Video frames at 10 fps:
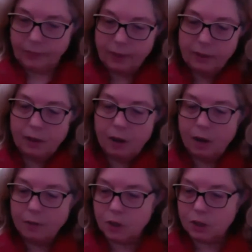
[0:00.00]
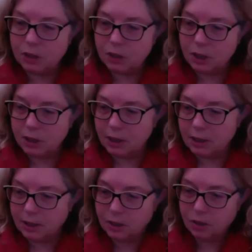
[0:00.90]
The object is not to
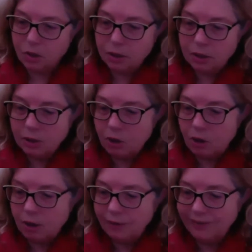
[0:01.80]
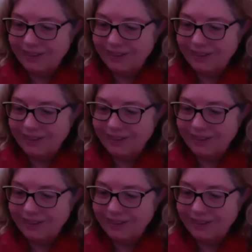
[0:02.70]
get this all in a knot.